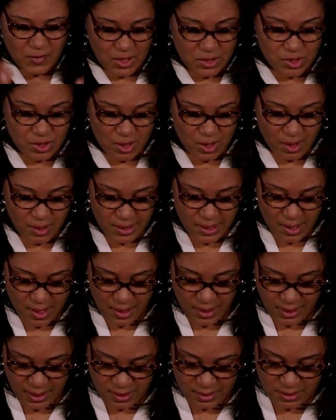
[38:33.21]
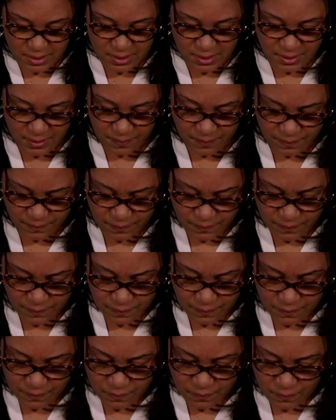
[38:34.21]
sorry, y'all, I can't see.
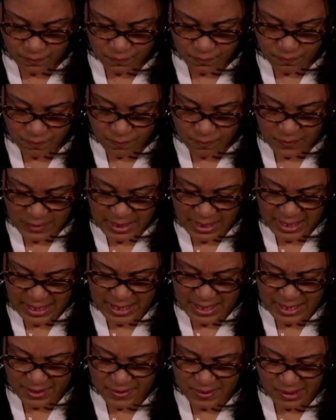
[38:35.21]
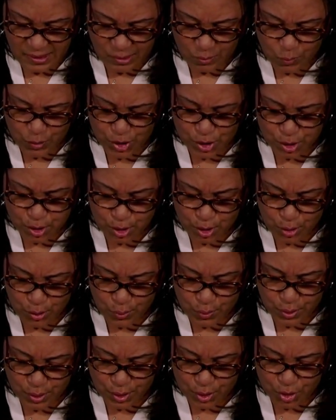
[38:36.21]
And I think it was
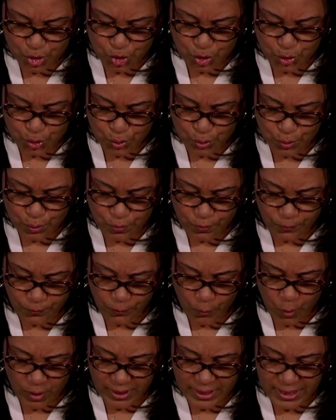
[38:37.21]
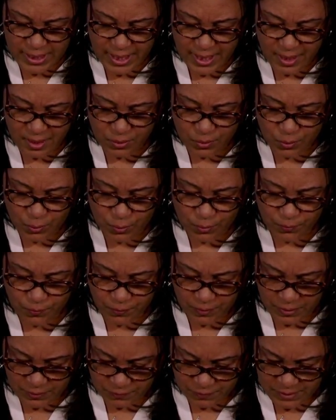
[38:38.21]
Luke 2 48 through
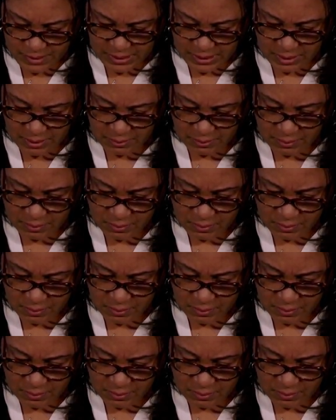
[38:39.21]
50.